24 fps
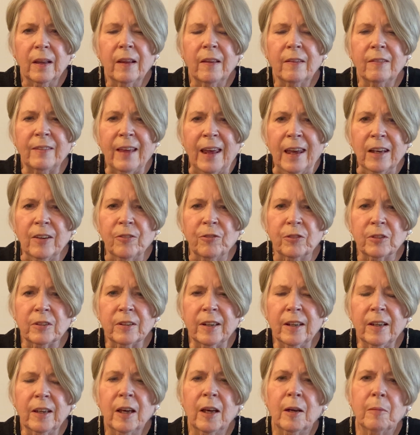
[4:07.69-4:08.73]

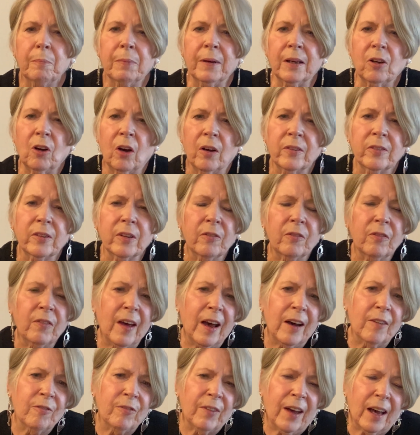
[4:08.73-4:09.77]
Thankfully, because of
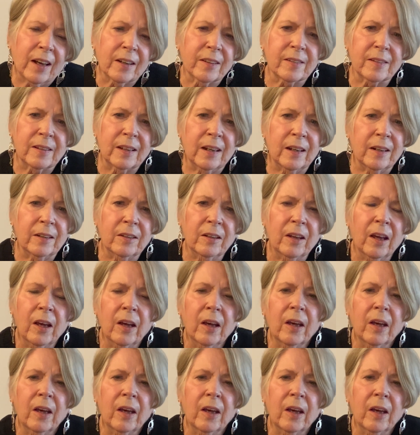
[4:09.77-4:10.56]
that vaccine,